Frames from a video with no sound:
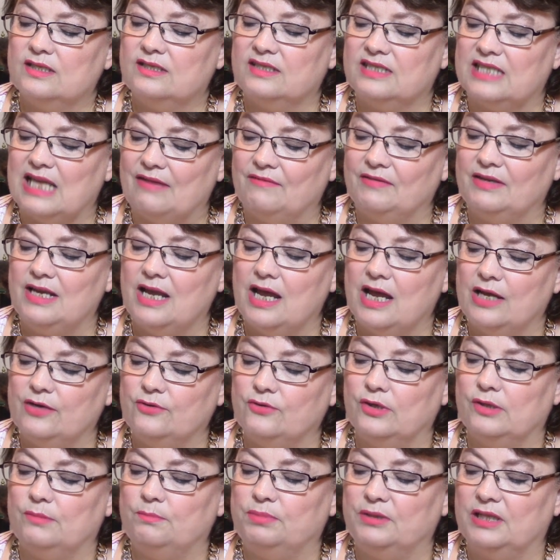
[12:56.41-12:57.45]

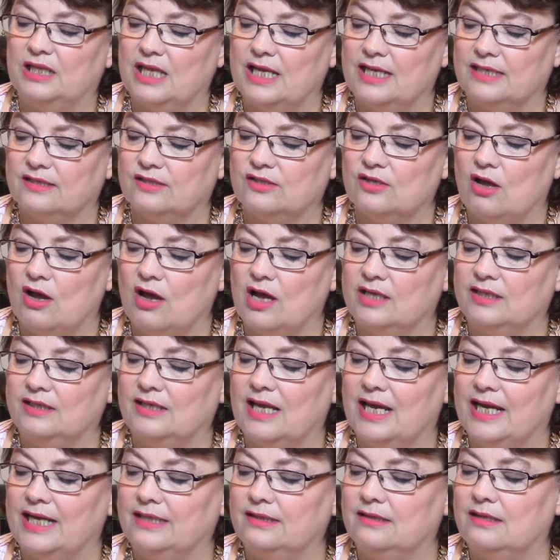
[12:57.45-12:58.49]
700 plus
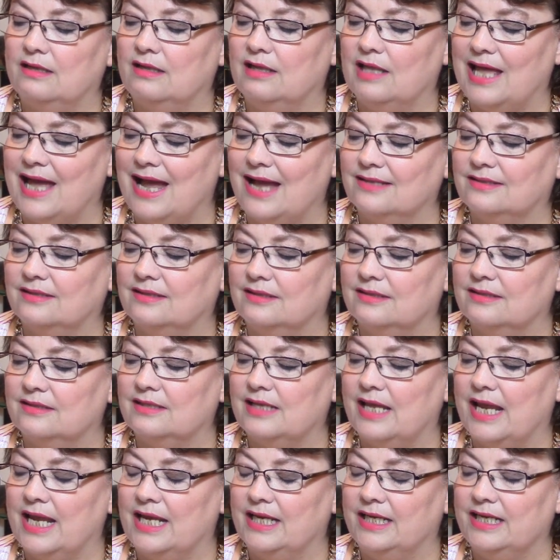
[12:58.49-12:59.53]
online classes
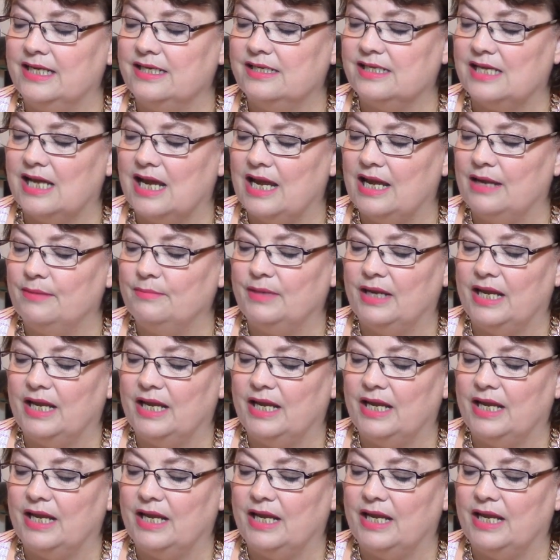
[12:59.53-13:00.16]
anytime,